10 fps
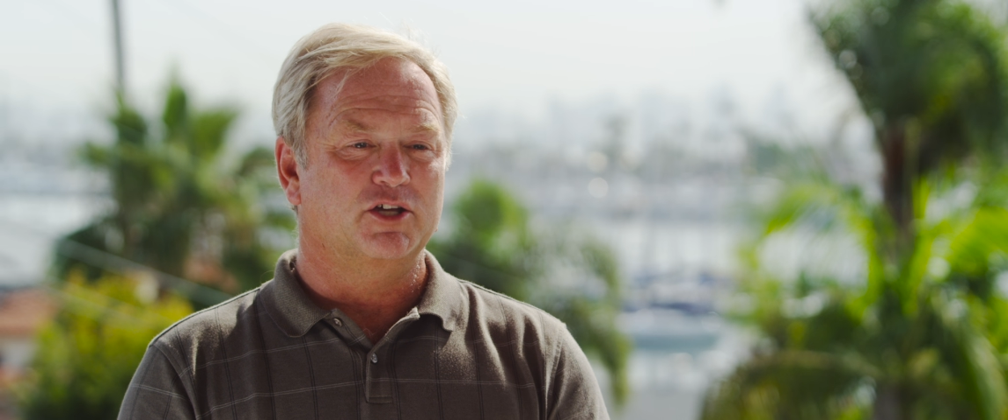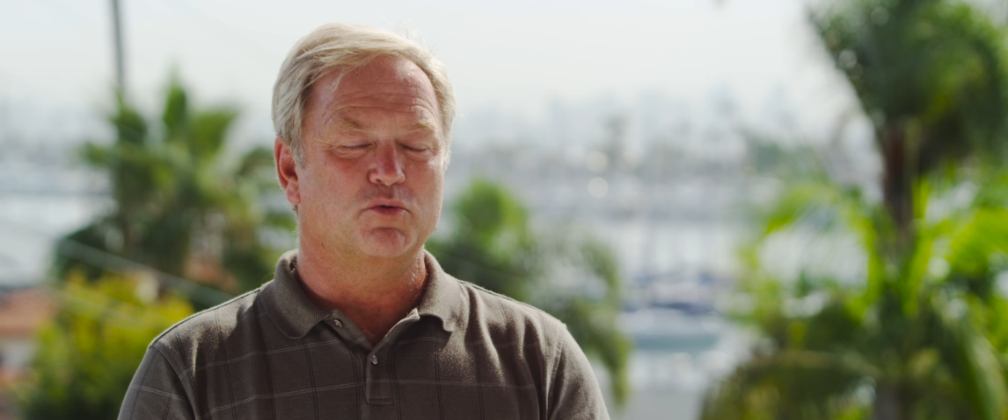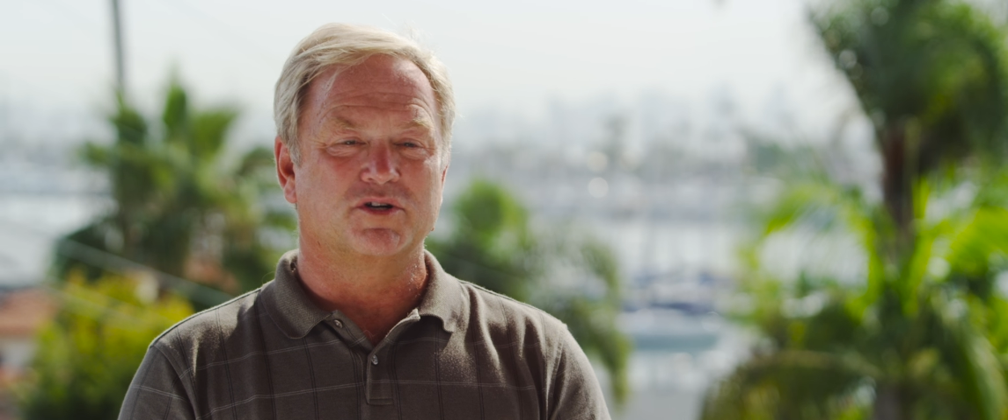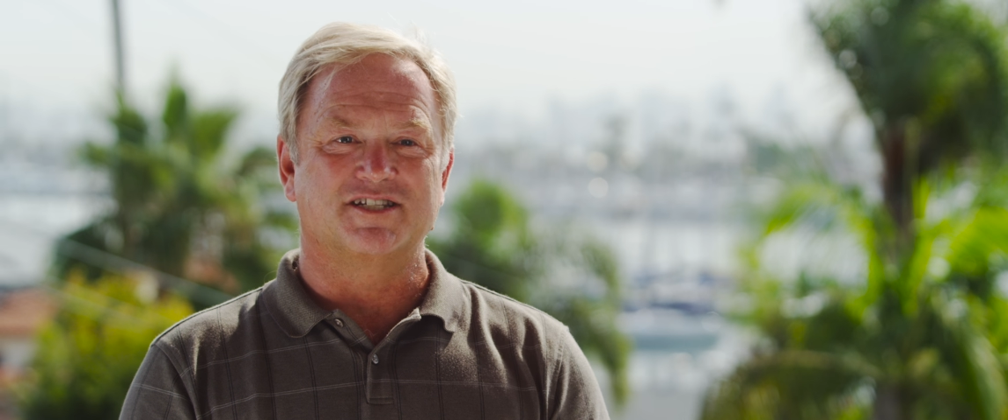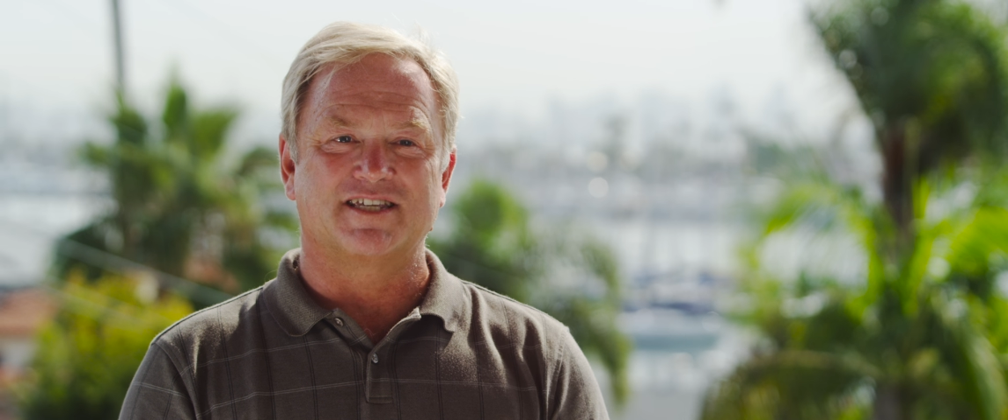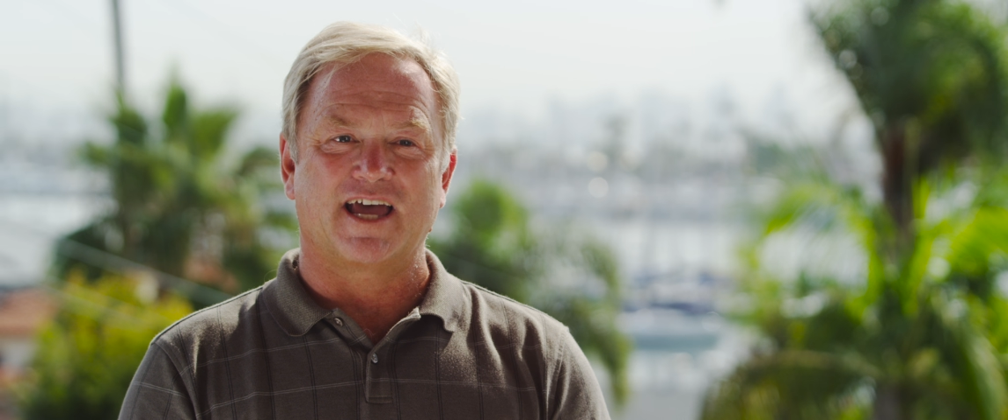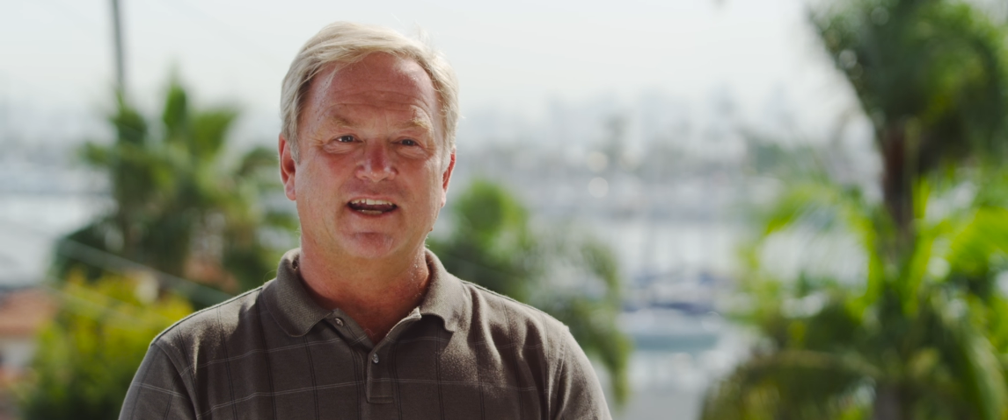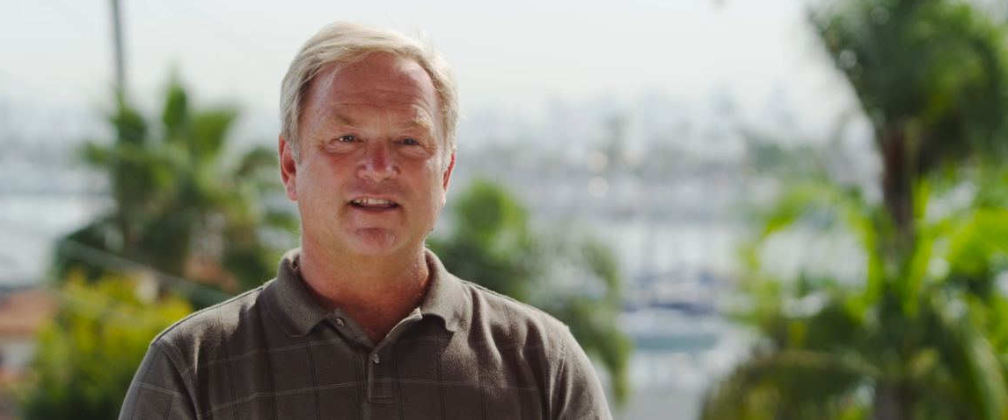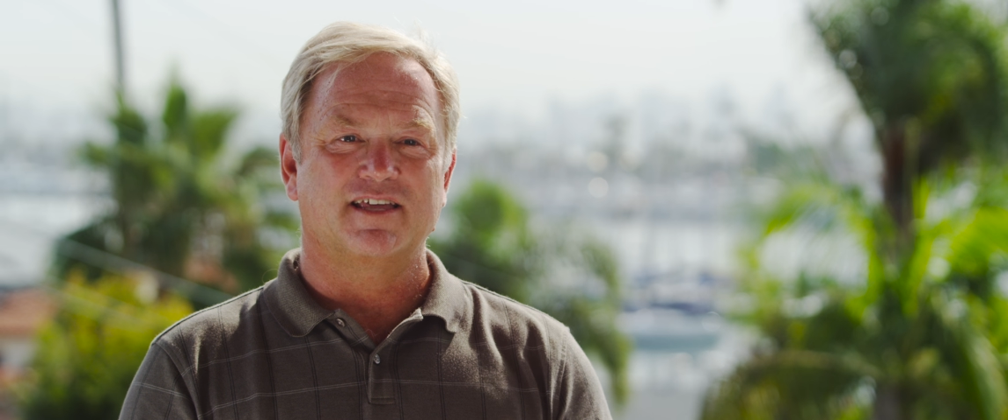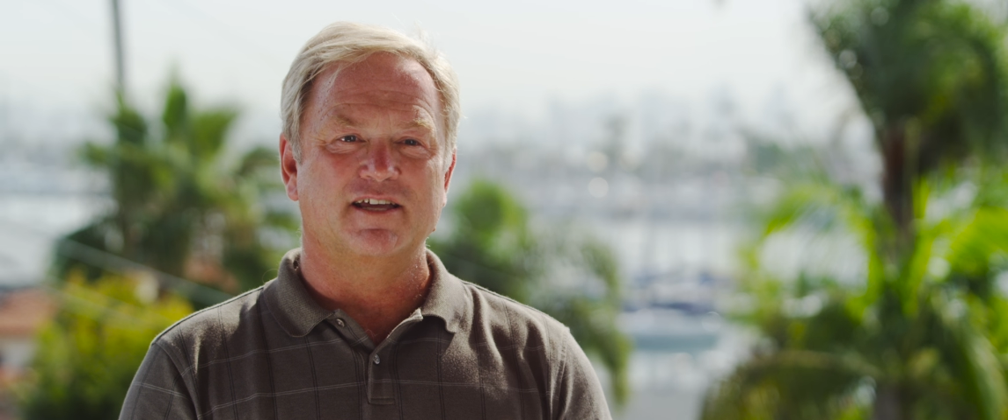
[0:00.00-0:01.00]
You were
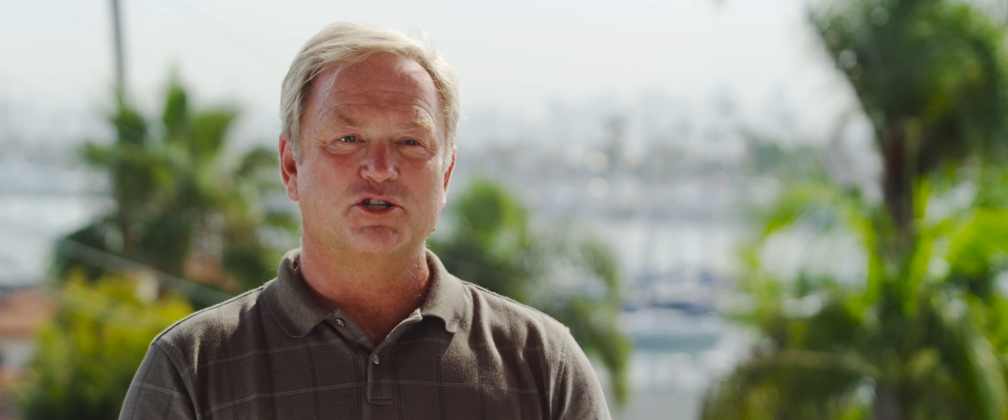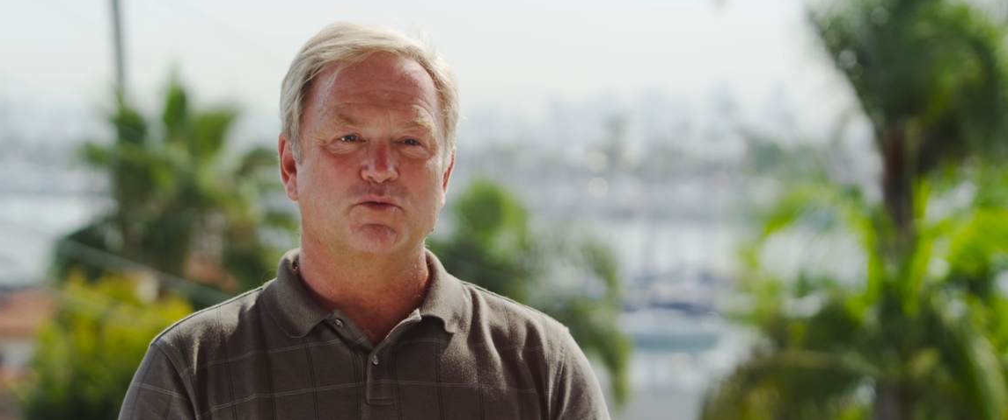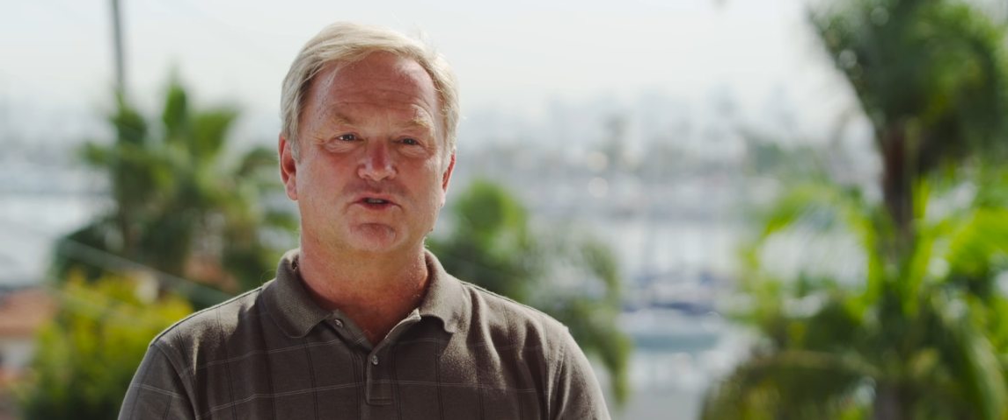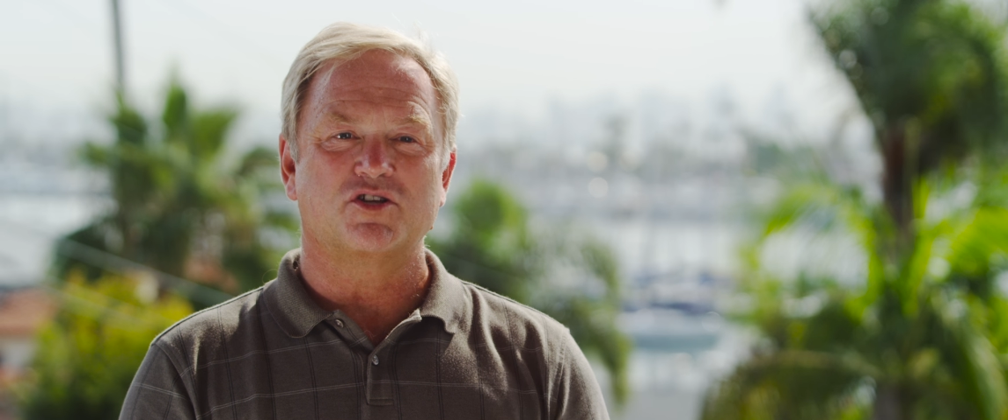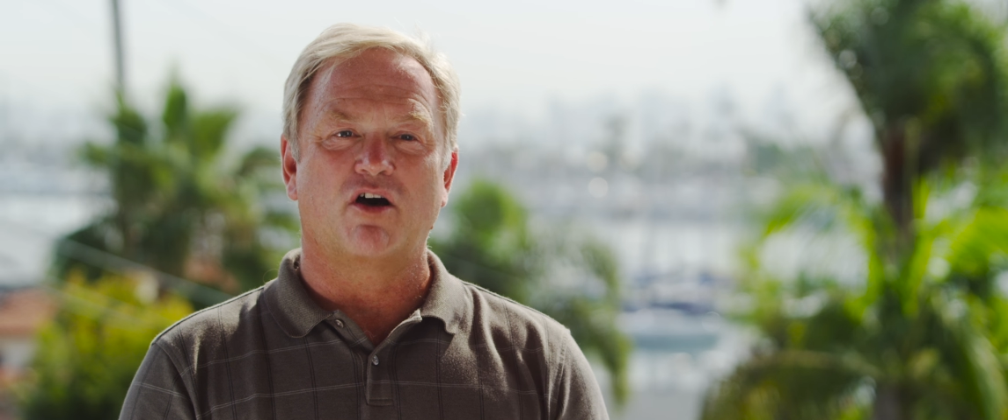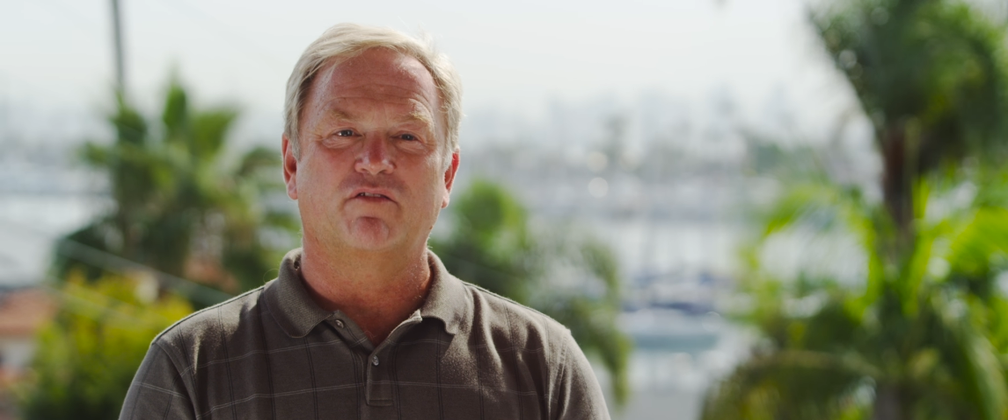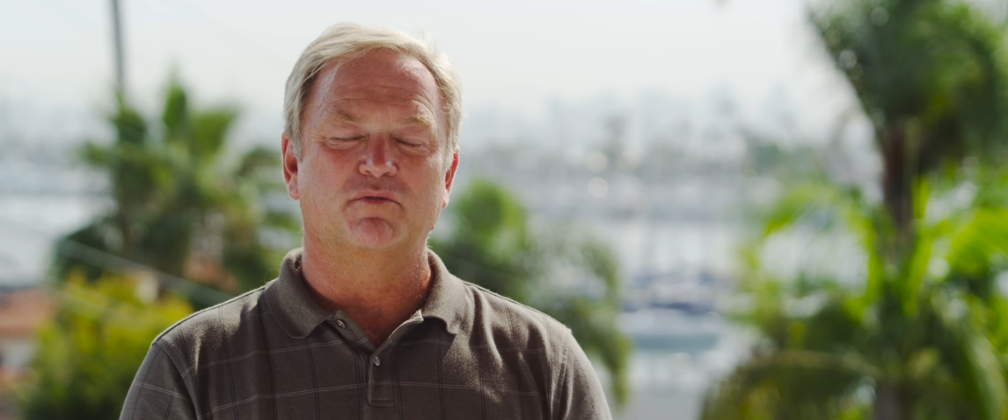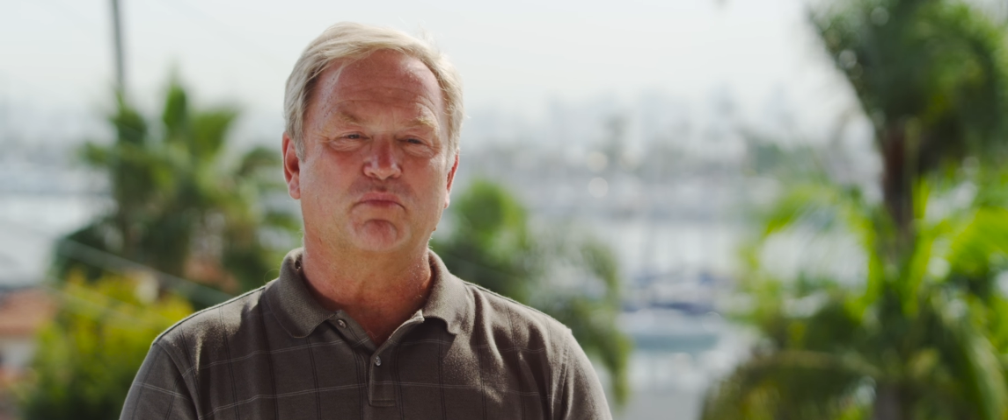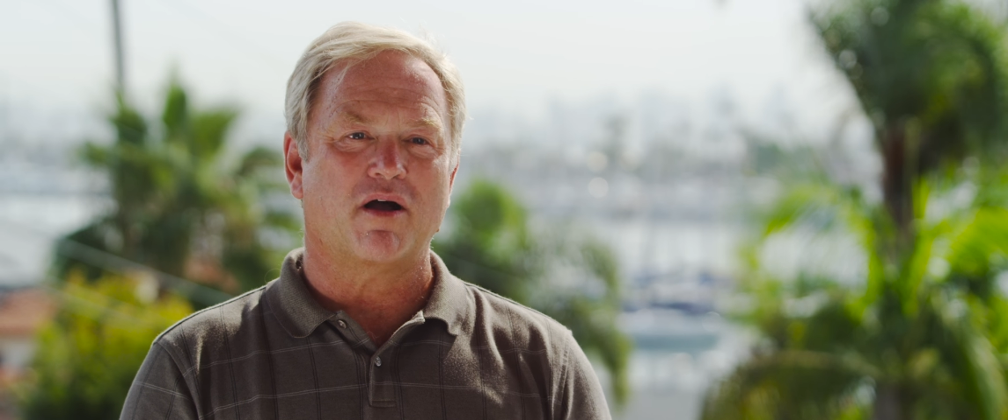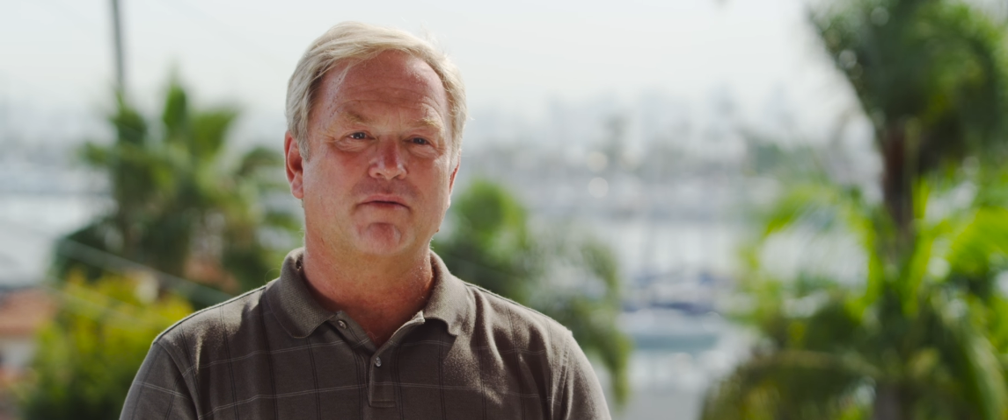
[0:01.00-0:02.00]
designing things. You were
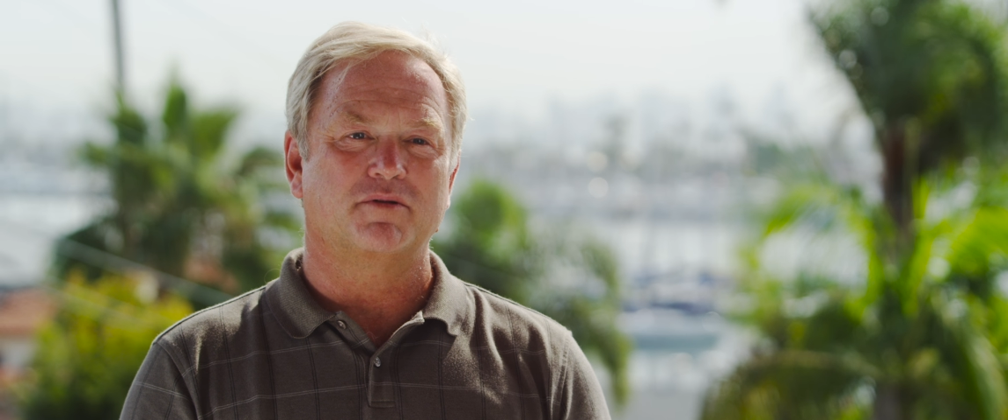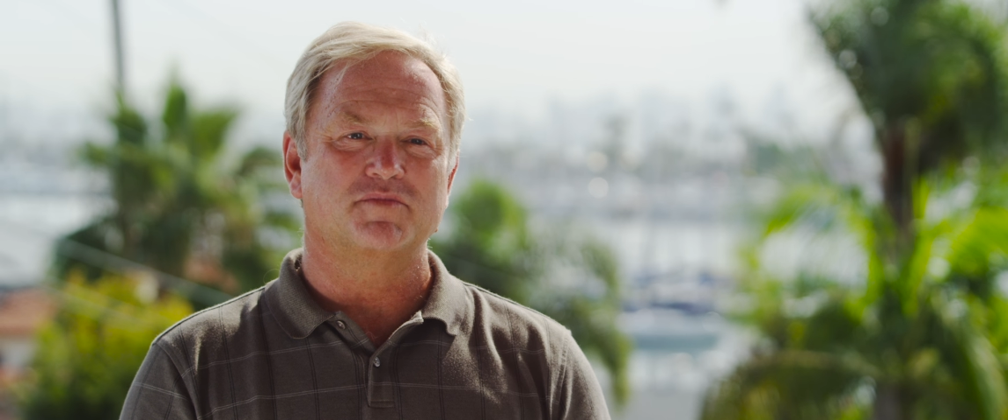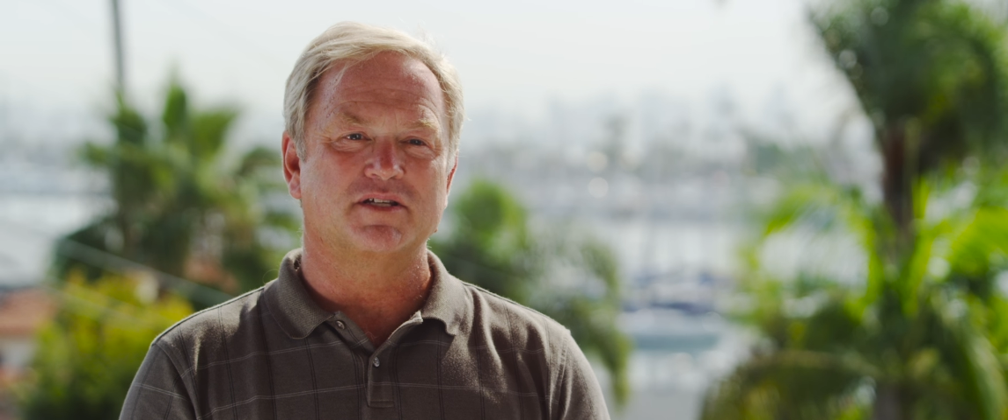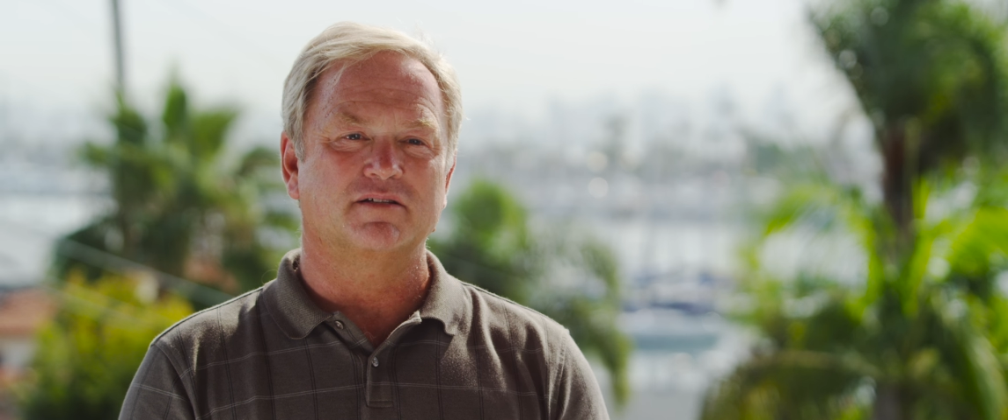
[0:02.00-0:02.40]
solving problems.